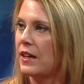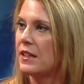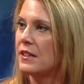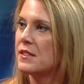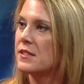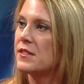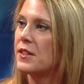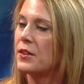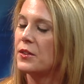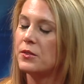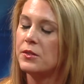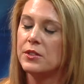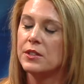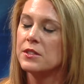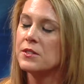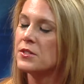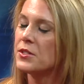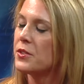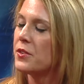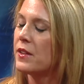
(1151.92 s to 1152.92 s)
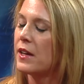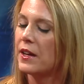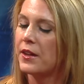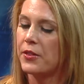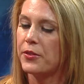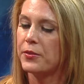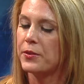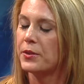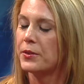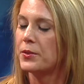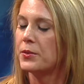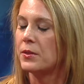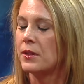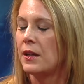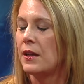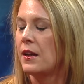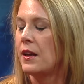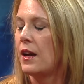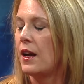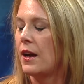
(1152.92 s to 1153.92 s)
Right. So you can do that through
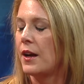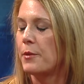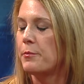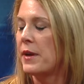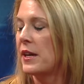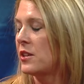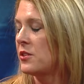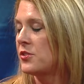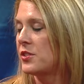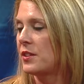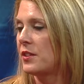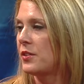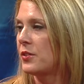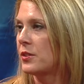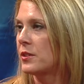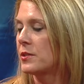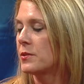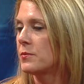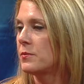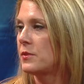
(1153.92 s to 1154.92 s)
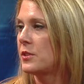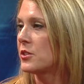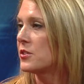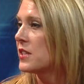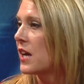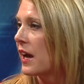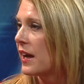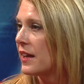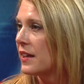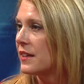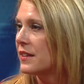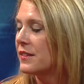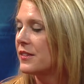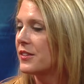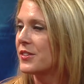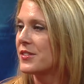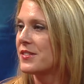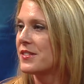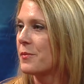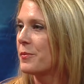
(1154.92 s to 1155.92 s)
managing your diet.
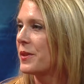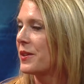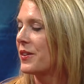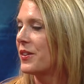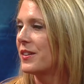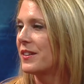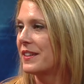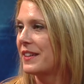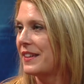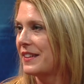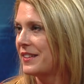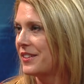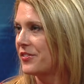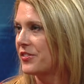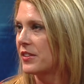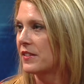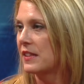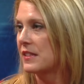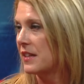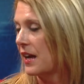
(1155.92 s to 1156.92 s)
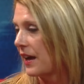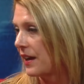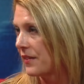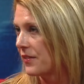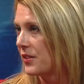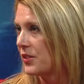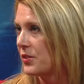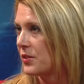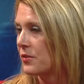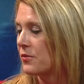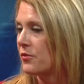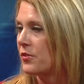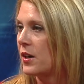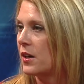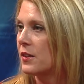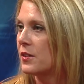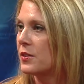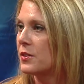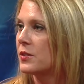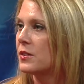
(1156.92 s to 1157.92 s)
There's something called a kidney-friendly diet that you can
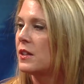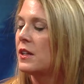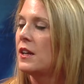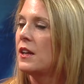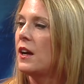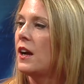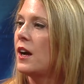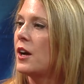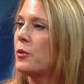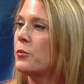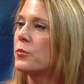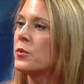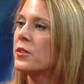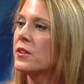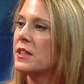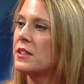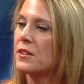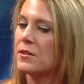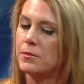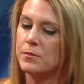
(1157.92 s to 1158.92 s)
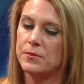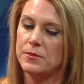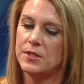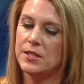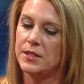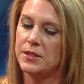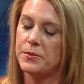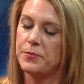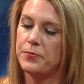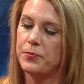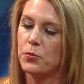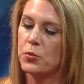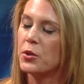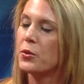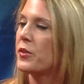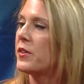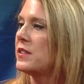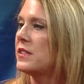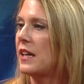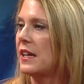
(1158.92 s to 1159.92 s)
follow, really to
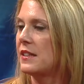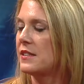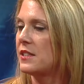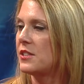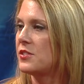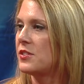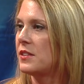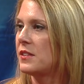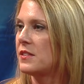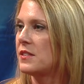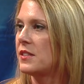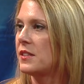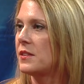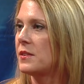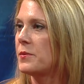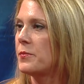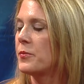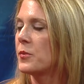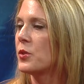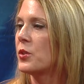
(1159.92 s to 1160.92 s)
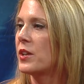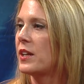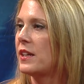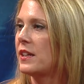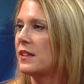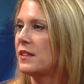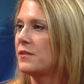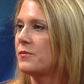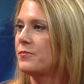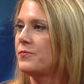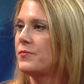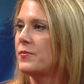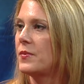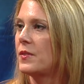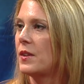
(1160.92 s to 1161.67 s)
work with a dietitian to look at